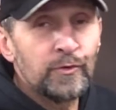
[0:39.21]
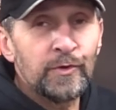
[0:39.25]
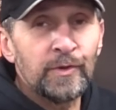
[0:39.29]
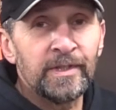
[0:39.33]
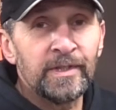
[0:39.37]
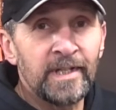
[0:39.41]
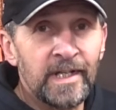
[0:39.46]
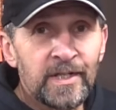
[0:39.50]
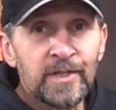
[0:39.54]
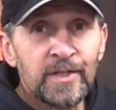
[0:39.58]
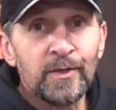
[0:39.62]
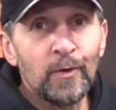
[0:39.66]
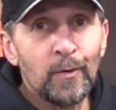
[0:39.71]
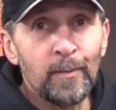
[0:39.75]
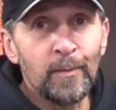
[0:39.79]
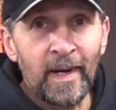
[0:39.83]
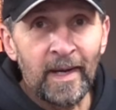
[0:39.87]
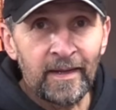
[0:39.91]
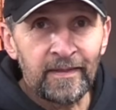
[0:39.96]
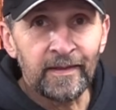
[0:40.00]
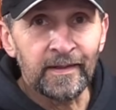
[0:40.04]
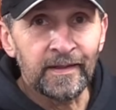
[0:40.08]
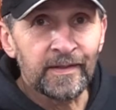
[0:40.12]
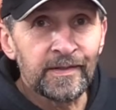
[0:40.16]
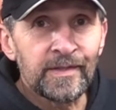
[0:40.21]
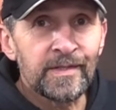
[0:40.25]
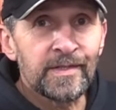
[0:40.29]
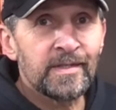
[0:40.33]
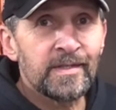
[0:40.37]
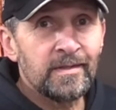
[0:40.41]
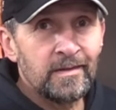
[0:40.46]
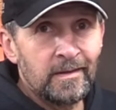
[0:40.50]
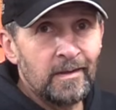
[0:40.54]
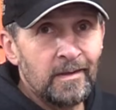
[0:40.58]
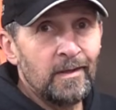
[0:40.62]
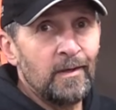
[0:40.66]
traditional
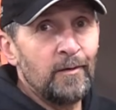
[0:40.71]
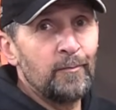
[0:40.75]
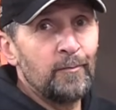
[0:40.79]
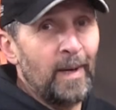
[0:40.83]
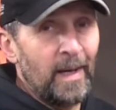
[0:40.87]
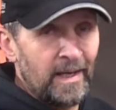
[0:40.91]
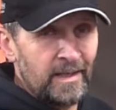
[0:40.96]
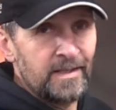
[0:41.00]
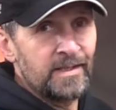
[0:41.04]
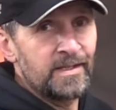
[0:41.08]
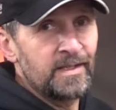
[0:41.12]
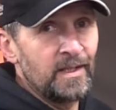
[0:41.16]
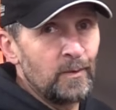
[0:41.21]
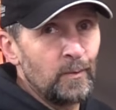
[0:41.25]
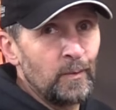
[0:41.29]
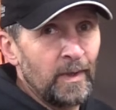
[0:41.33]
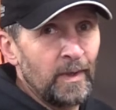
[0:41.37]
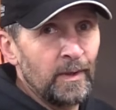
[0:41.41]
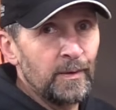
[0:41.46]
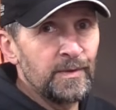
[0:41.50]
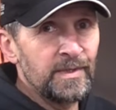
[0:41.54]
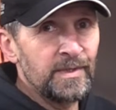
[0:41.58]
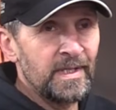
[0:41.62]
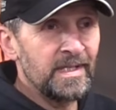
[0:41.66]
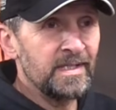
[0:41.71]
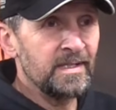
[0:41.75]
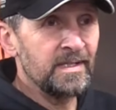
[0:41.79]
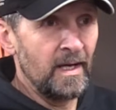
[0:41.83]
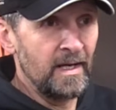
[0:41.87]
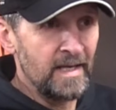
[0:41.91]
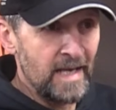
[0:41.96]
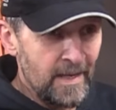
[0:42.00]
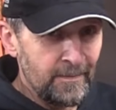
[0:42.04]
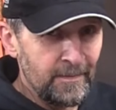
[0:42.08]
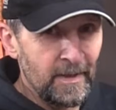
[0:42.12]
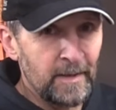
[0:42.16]
methods of balancing wheels. There's
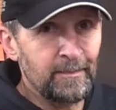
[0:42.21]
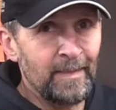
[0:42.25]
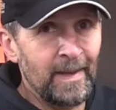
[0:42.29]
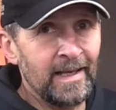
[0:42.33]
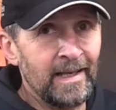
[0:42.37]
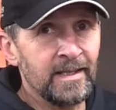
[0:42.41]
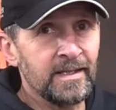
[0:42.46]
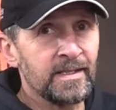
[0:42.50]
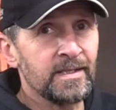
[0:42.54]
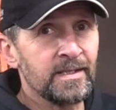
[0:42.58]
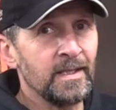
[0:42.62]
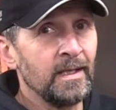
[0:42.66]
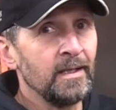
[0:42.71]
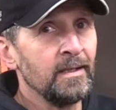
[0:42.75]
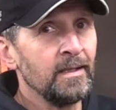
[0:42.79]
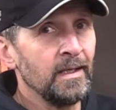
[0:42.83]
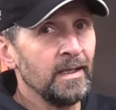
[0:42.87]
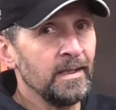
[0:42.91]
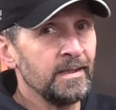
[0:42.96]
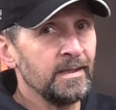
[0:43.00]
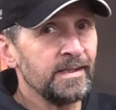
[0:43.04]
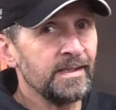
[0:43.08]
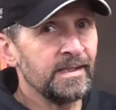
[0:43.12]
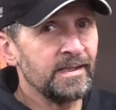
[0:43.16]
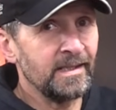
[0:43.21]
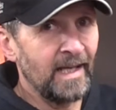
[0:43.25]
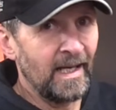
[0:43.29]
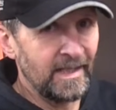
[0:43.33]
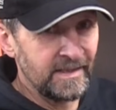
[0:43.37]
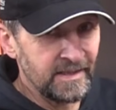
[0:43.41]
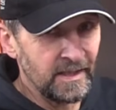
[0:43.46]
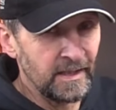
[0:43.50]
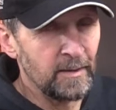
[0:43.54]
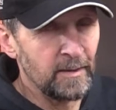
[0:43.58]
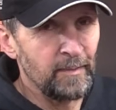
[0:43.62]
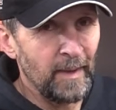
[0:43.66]
dynamic balancing and
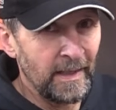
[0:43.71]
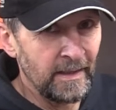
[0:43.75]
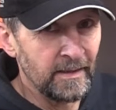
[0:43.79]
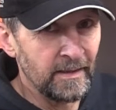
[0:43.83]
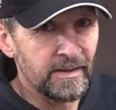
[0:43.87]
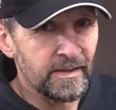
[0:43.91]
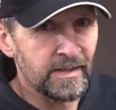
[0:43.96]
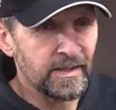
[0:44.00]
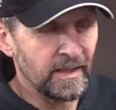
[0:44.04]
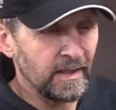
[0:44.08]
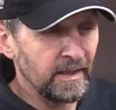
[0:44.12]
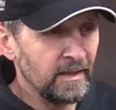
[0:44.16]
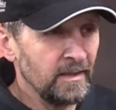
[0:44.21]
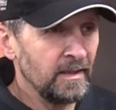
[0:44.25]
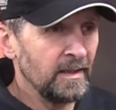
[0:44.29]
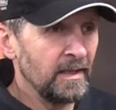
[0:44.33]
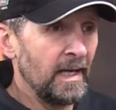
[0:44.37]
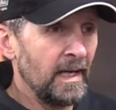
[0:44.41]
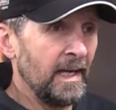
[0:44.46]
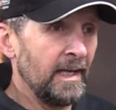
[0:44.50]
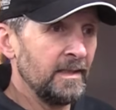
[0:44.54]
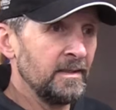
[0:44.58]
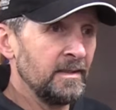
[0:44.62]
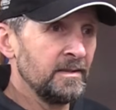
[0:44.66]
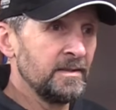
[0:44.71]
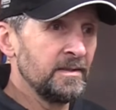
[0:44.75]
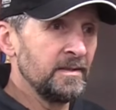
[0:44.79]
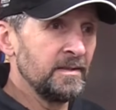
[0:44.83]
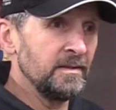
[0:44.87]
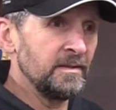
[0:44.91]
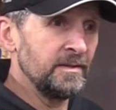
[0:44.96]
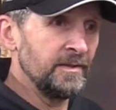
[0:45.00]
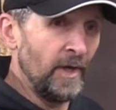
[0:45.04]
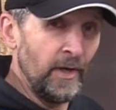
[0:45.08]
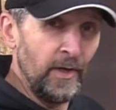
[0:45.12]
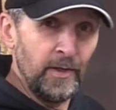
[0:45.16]
static balancing, and
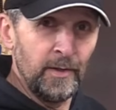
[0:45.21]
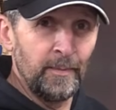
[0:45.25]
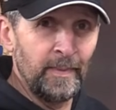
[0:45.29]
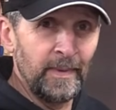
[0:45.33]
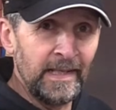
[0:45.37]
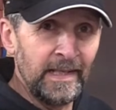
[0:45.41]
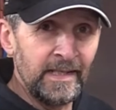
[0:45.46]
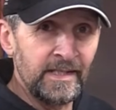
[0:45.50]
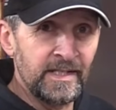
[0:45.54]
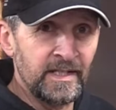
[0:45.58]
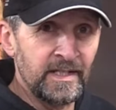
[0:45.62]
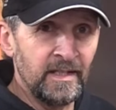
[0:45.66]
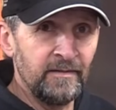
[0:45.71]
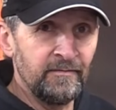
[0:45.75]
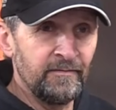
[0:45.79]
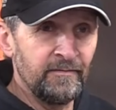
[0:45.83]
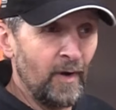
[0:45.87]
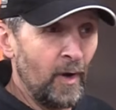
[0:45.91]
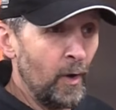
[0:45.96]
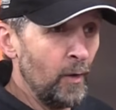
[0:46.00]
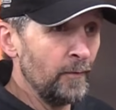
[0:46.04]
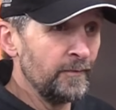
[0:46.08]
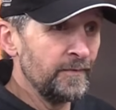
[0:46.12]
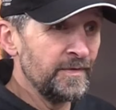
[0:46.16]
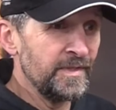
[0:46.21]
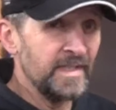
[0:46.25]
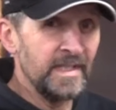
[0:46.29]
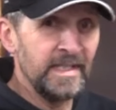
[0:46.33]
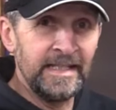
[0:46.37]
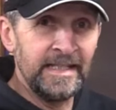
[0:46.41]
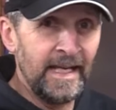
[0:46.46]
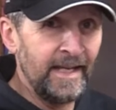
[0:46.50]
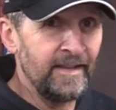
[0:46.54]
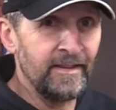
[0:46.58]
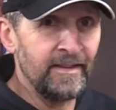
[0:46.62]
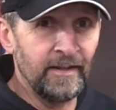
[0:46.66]
Dyna beads involves
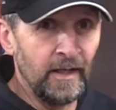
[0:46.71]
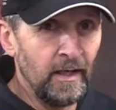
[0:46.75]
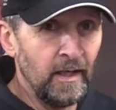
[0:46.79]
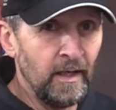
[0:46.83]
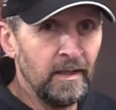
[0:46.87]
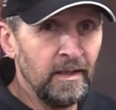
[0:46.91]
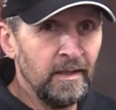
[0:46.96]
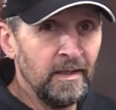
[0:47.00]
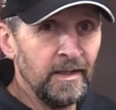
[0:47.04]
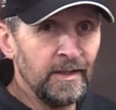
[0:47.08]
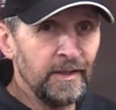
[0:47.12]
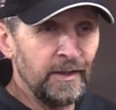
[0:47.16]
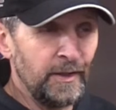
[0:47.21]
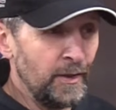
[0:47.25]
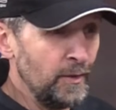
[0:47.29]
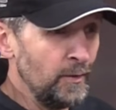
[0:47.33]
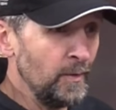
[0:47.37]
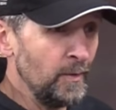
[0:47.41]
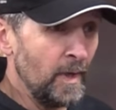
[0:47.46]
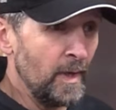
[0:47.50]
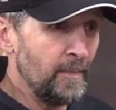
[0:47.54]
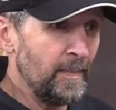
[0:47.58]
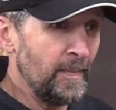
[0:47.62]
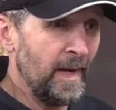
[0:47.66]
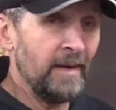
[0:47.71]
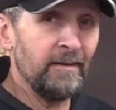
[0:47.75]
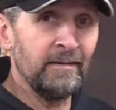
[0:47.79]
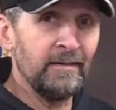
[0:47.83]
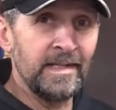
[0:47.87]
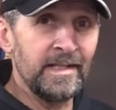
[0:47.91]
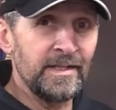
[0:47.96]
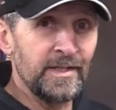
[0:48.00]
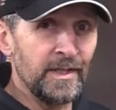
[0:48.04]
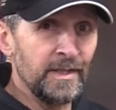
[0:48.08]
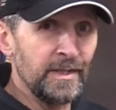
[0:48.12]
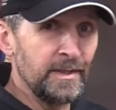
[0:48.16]
neither. You
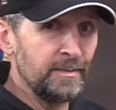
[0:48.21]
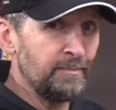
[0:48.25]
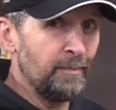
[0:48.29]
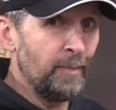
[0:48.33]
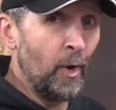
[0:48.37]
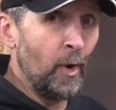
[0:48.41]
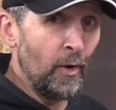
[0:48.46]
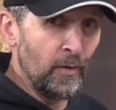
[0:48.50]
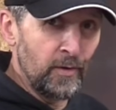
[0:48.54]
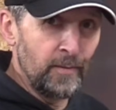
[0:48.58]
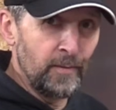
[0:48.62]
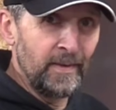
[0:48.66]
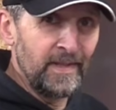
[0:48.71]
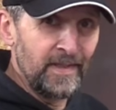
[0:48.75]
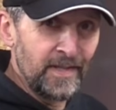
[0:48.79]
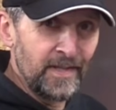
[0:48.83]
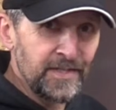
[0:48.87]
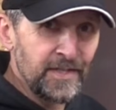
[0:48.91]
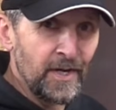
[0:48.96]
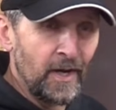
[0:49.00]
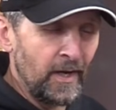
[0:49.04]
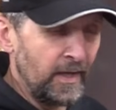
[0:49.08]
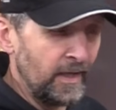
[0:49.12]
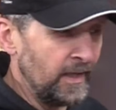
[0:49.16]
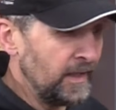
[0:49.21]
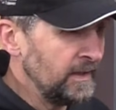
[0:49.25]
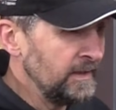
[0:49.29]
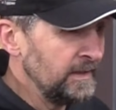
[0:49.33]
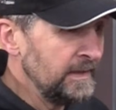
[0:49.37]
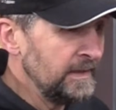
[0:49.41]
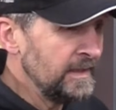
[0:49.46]
apparently just pour them in the tyre,